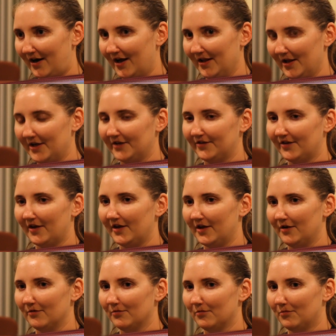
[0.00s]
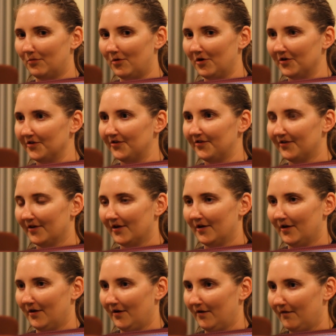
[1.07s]
I liked that it was
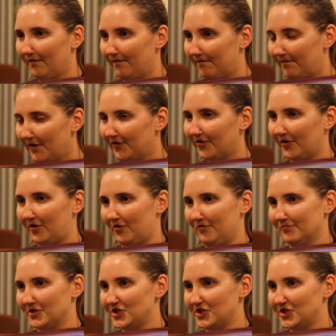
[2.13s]
physical